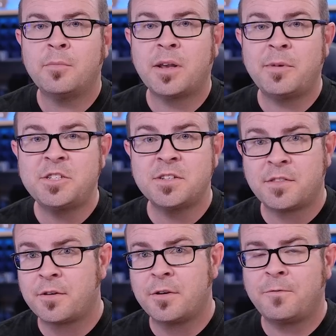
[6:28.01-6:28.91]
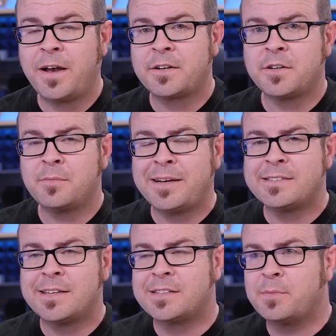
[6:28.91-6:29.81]
But I mentioned a third factor in my
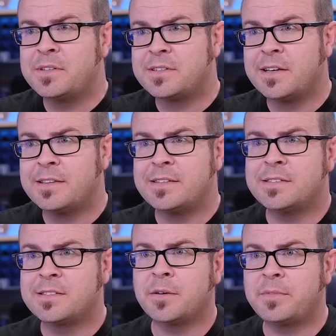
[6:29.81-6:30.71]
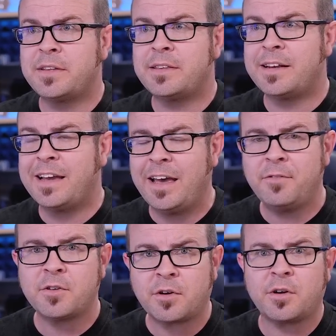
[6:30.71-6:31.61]
assessment, and this is something that I
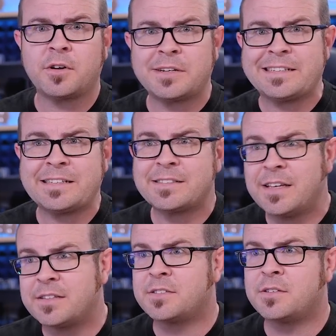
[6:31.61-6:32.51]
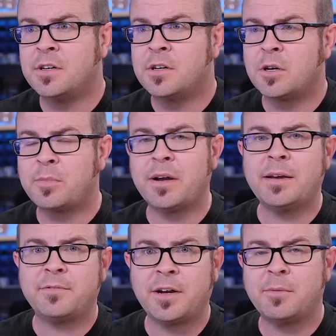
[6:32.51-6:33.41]
haven't heard discussed or brought
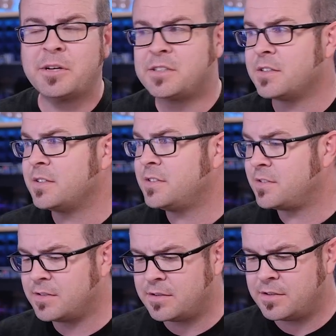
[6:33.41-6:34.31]
up very much, at least